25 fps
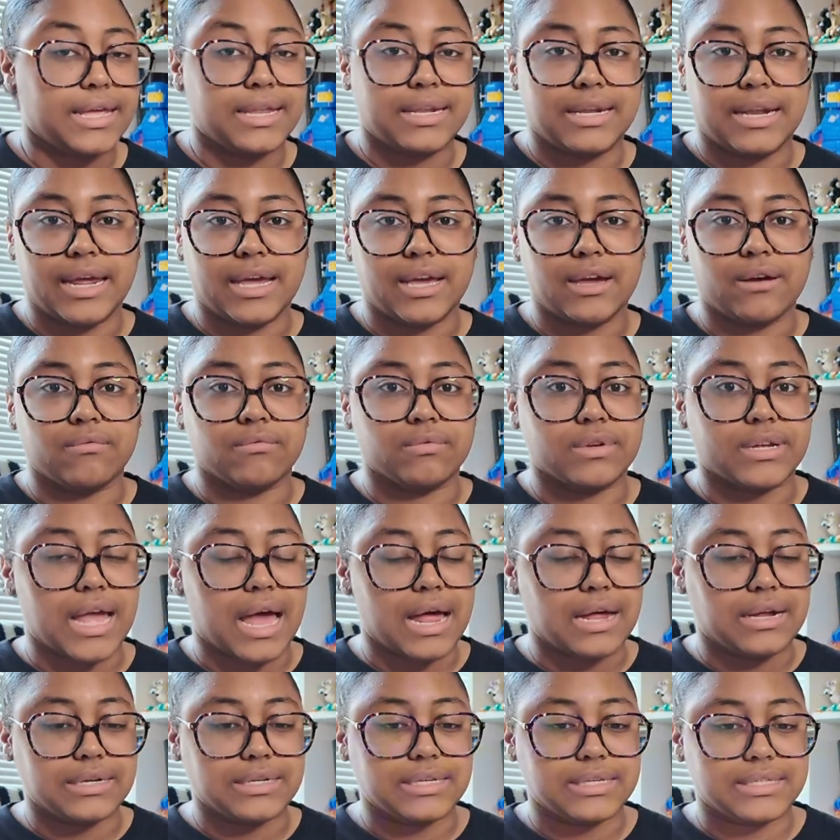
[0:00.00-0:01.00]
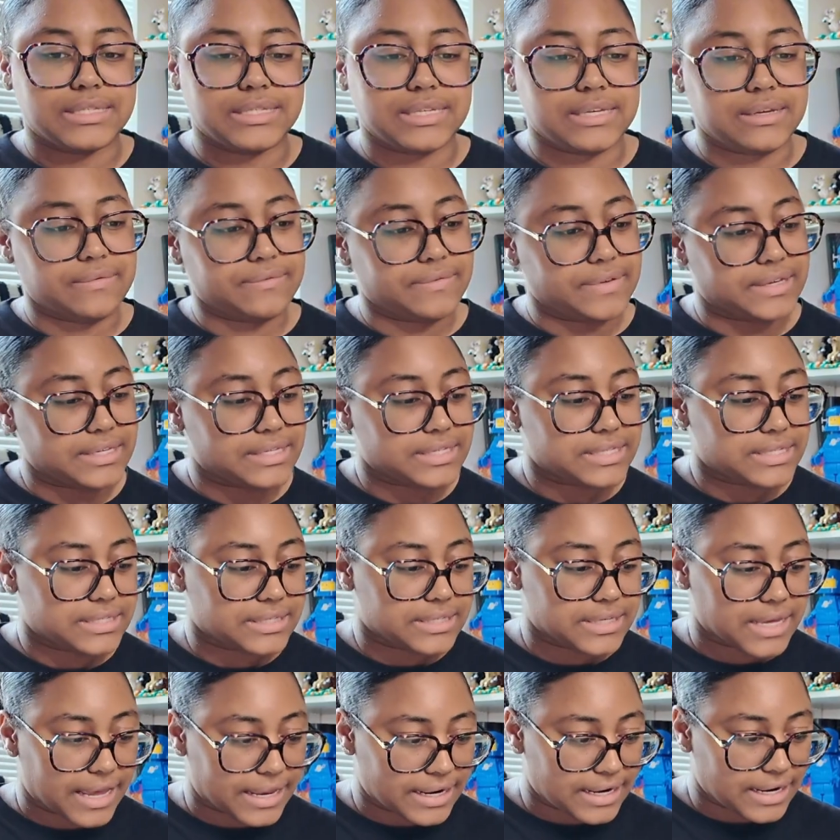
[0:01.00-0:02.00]
in like a reality TV
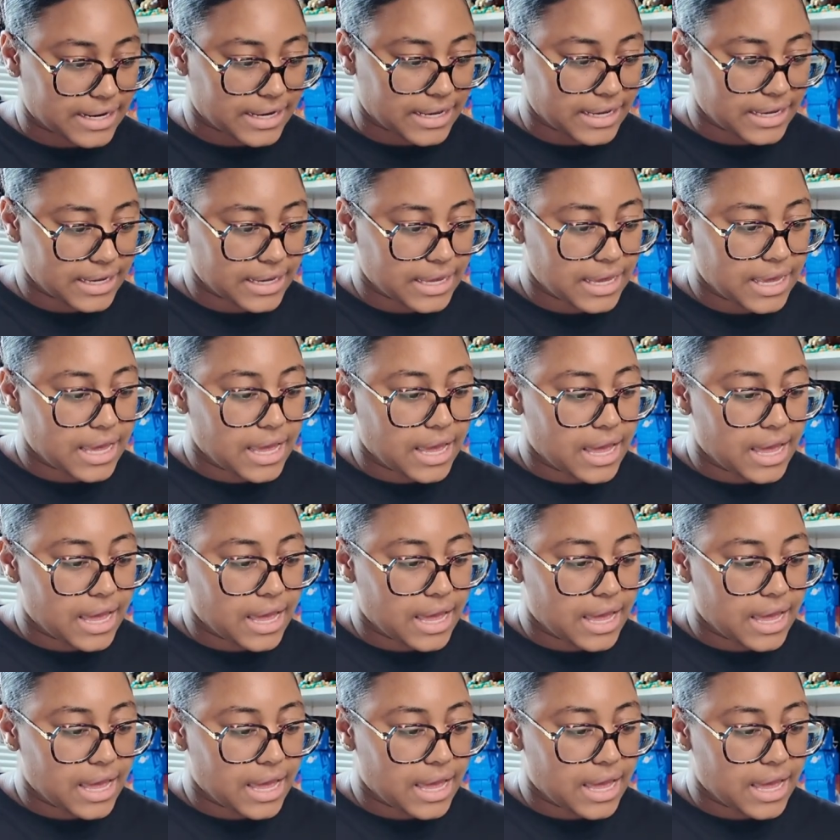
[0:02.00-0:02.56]
setting.